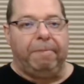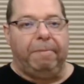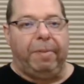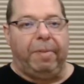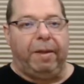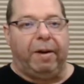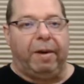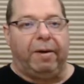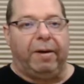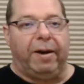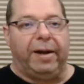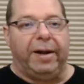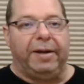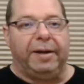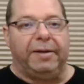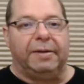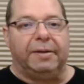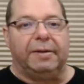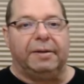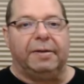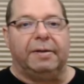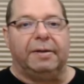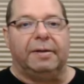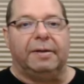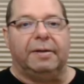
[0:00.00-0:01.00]
All right.
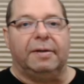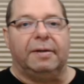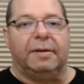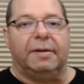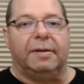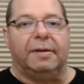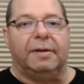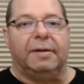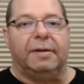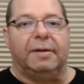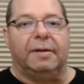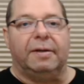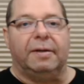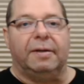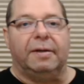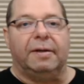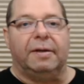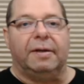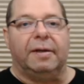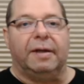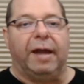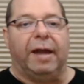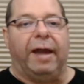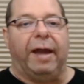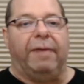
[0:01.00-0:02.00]

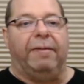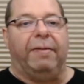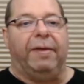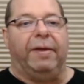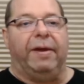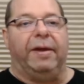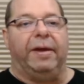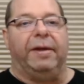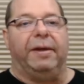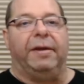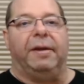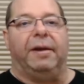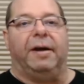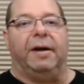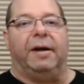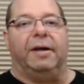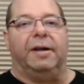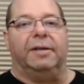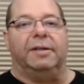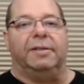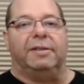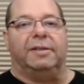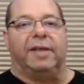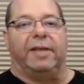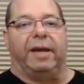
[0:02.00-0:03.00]
And then
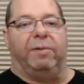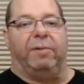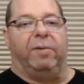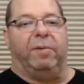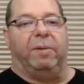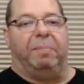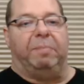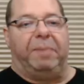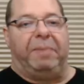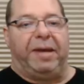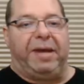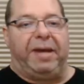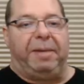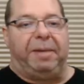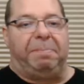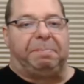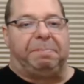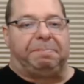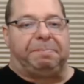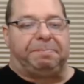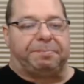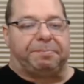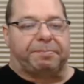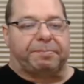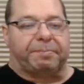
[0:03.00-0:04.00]
on side 1B,
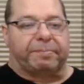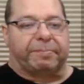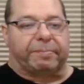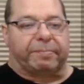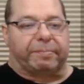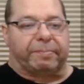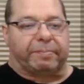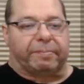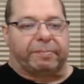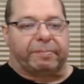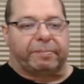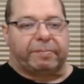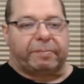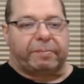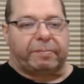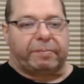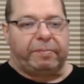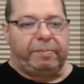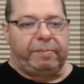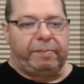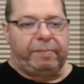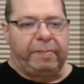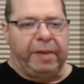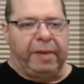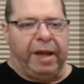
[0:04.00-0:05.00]

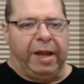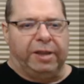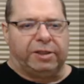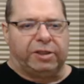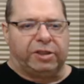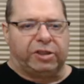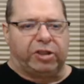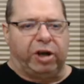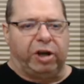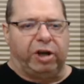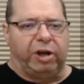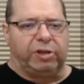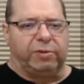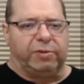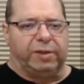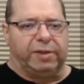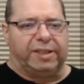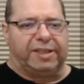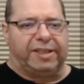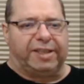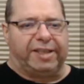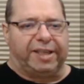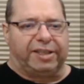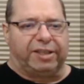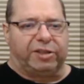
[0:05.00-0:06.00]
it starts with
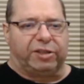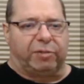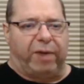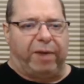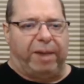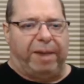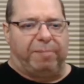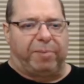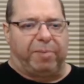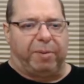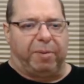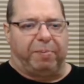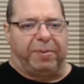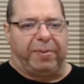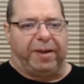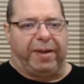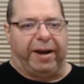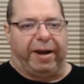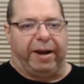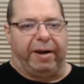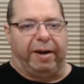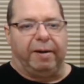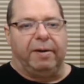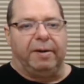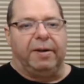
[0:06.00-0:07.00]
6 threat per
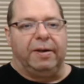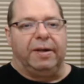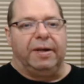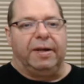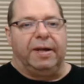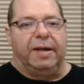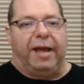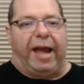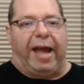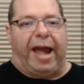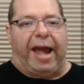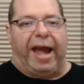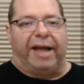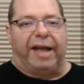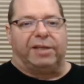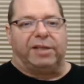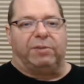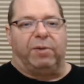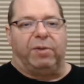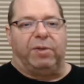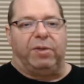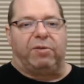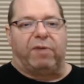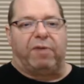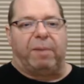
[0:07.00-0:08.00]
player, adds
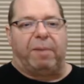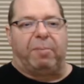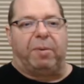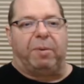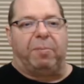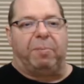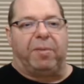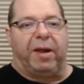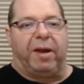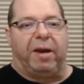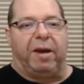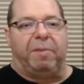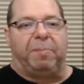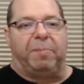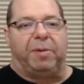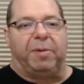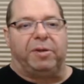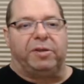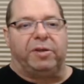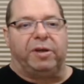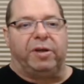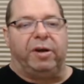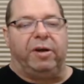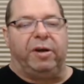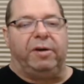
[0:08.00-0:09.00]
1 threat per player per
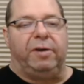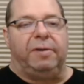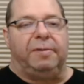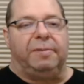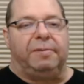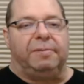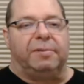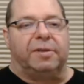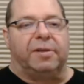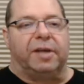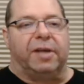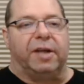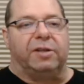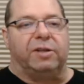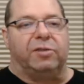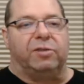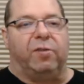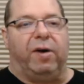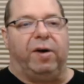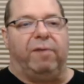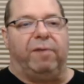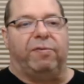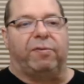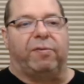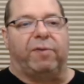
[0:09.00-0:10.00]
turn. It's got
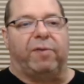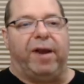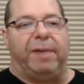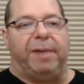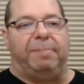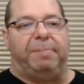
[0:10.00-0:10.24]
12 threat